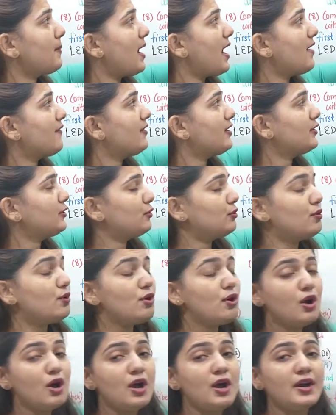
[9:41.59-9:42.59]
power to
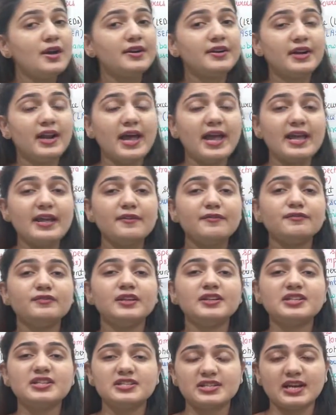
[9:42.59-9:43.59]
drive
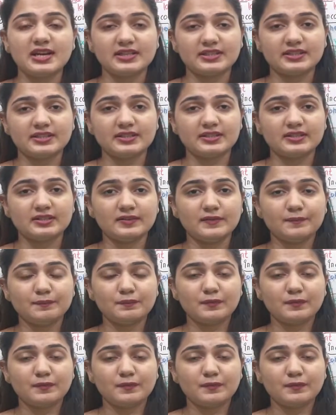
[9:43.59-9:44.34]
the detector.